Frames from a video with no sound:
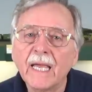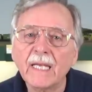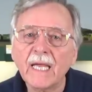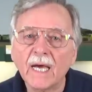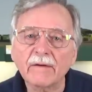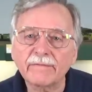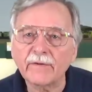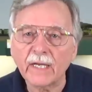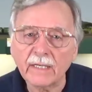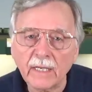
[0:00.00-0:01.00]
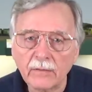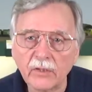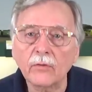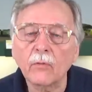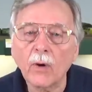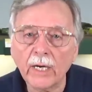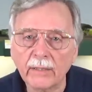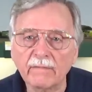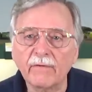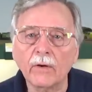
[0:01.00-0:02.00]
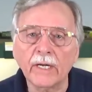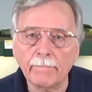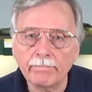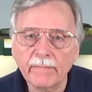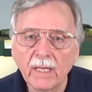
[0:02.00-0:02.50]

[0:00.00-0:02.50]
and he had a friend do the wiring for him.